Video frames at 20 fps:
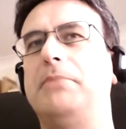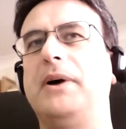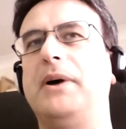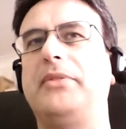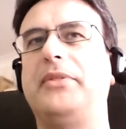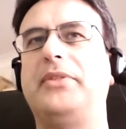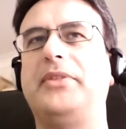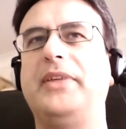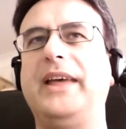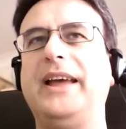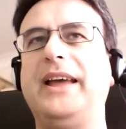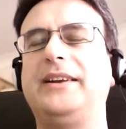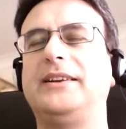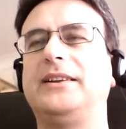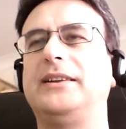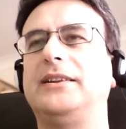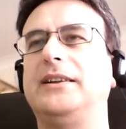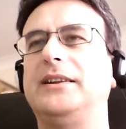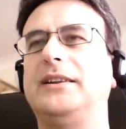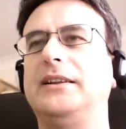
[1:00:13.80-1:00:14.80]
But
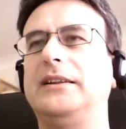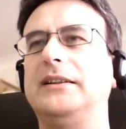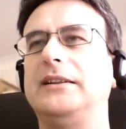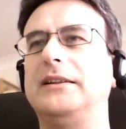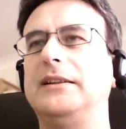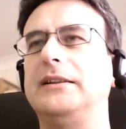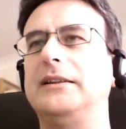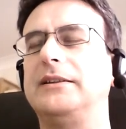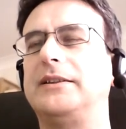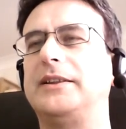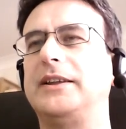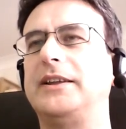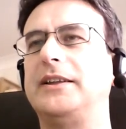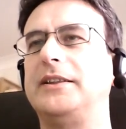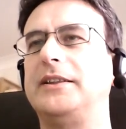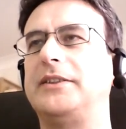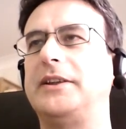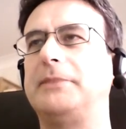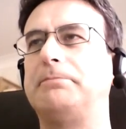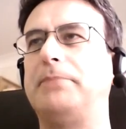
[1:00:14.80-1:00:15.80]
then
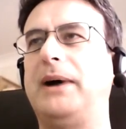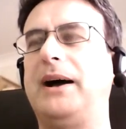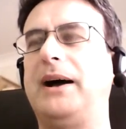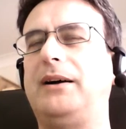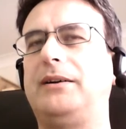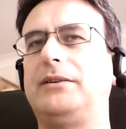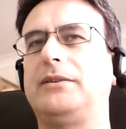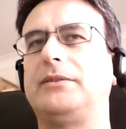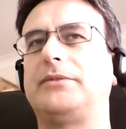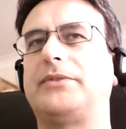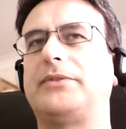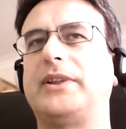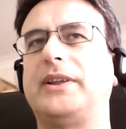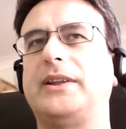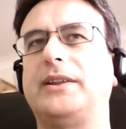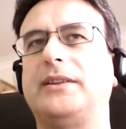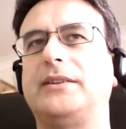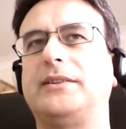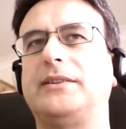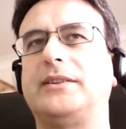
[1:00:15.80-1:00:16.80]
the power of
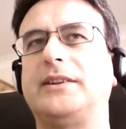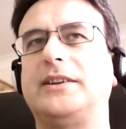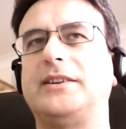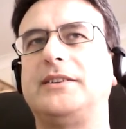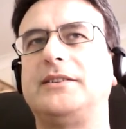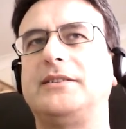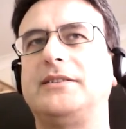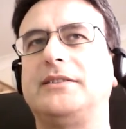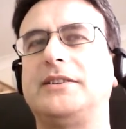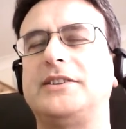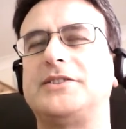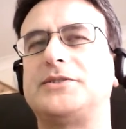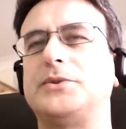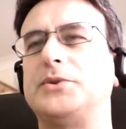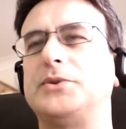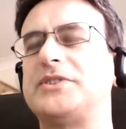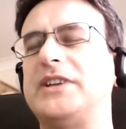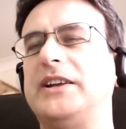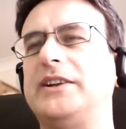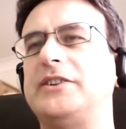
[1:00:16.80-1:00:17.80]
the
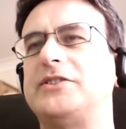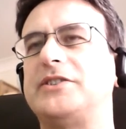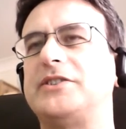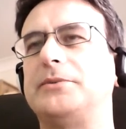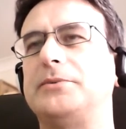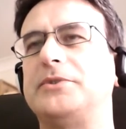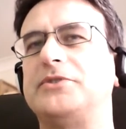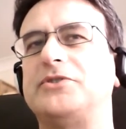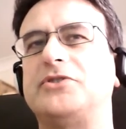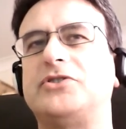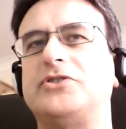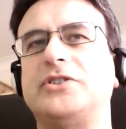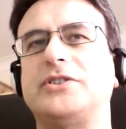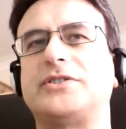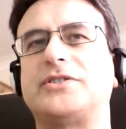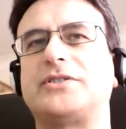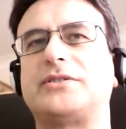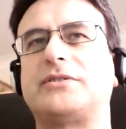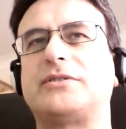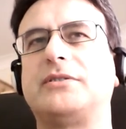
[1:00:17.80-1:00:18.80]
source energy was
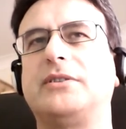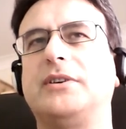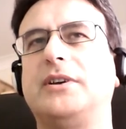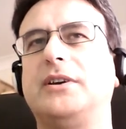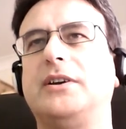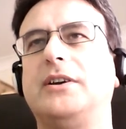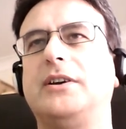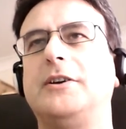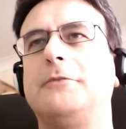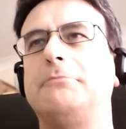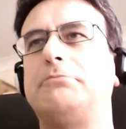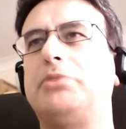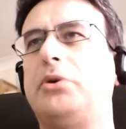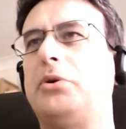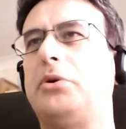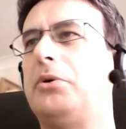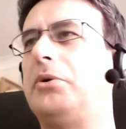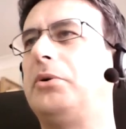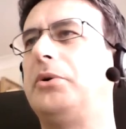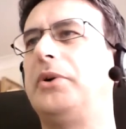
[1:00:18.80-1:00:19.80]
just
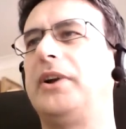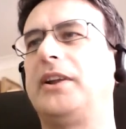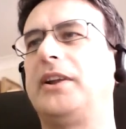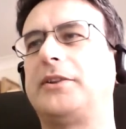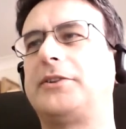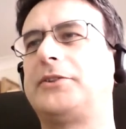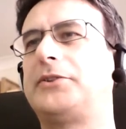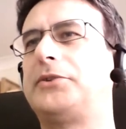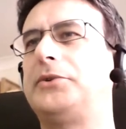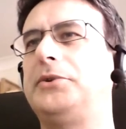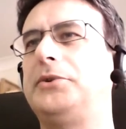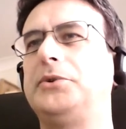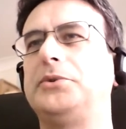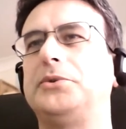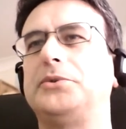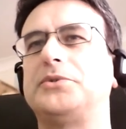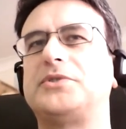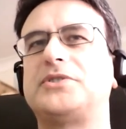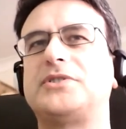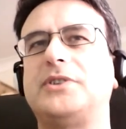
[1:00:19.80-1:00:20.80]
pouring
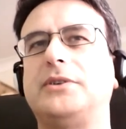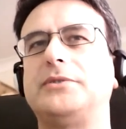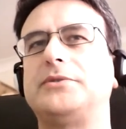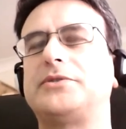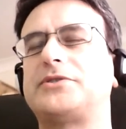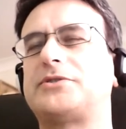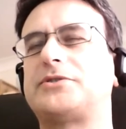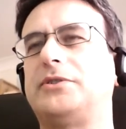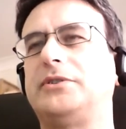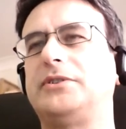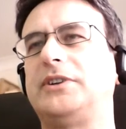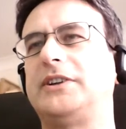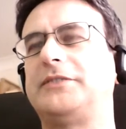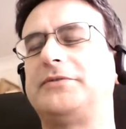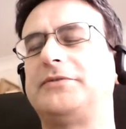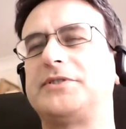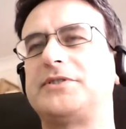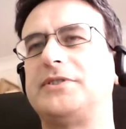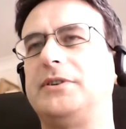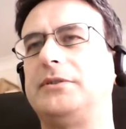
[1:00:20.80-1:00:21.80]
through so strongly
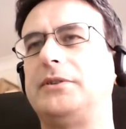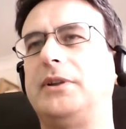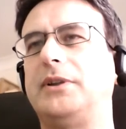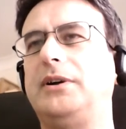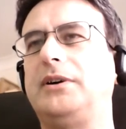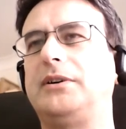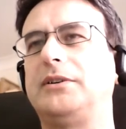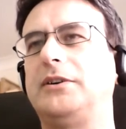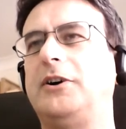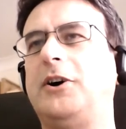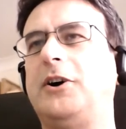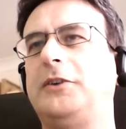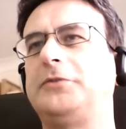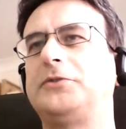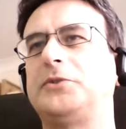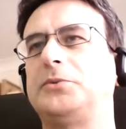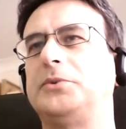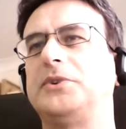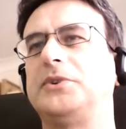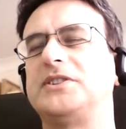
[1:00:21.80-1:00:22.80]
for so long
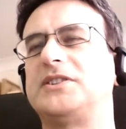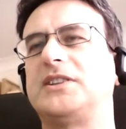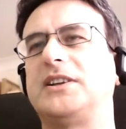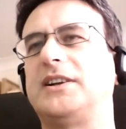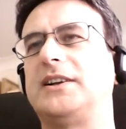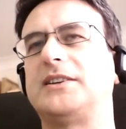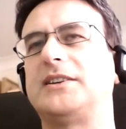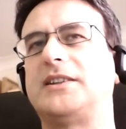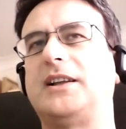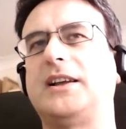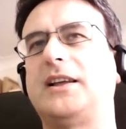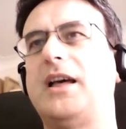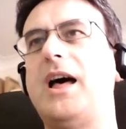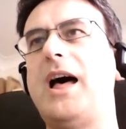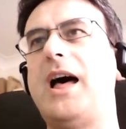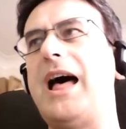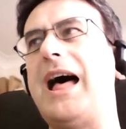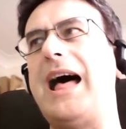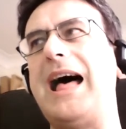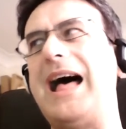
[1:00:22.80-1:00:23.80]
afterwards that I was like,
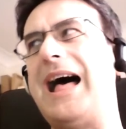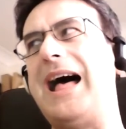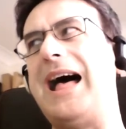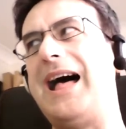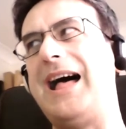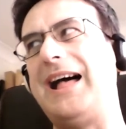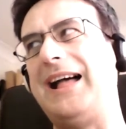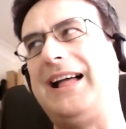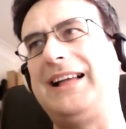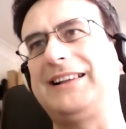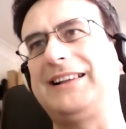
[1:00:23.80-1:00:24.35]
ah.